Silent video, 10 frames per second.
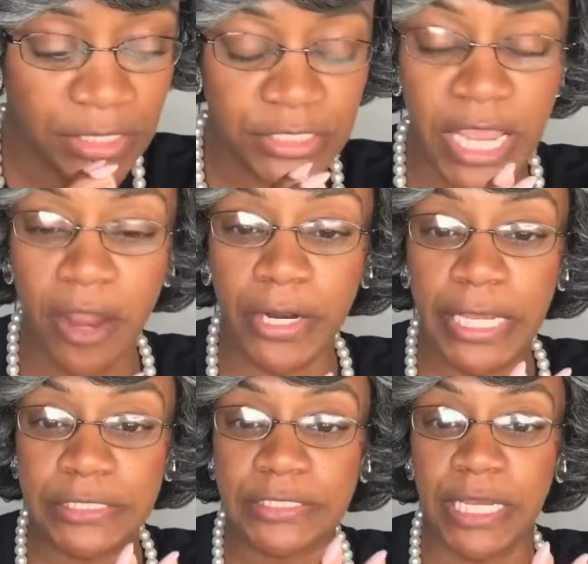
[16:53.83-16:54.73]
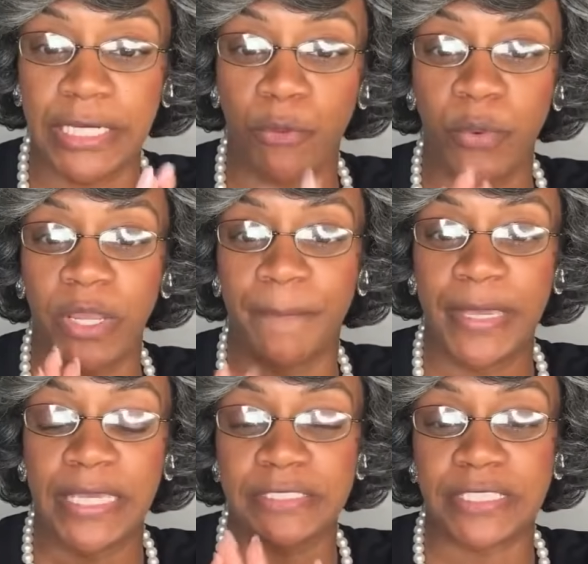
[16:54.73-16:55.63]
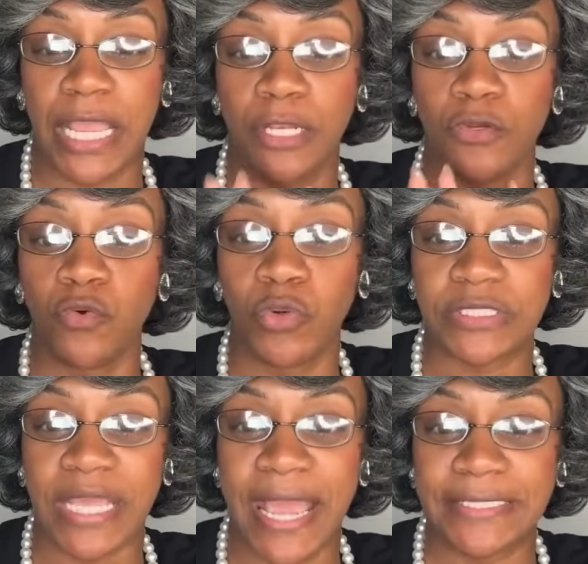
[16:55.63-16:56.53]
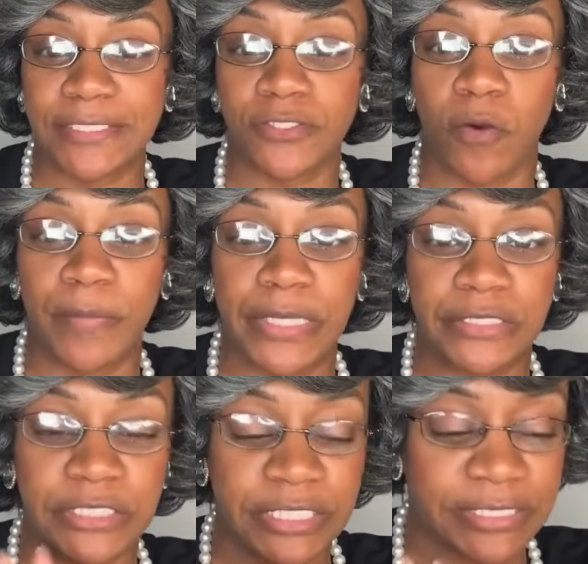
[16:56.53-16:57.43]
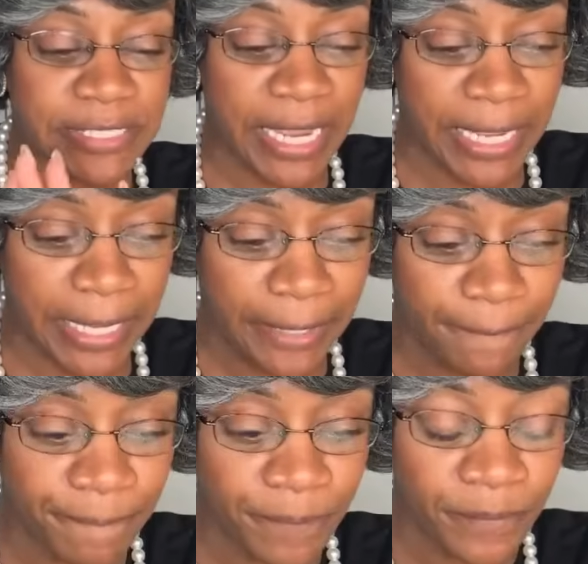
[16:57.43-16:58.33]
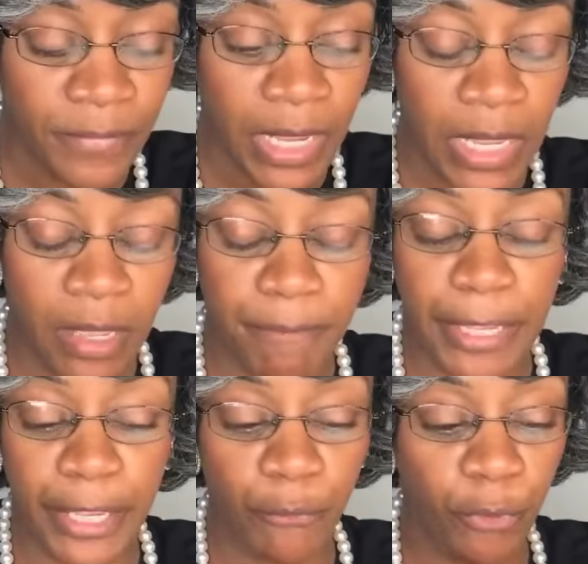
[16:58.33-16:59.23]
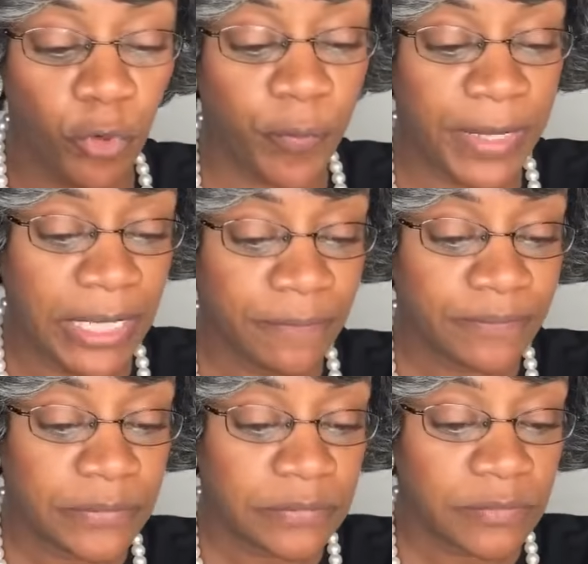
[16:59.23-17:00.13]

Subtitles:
Saturday and Sunday, we'll be in St. Louis, guys. It's going to be a good time. Me and Ruby.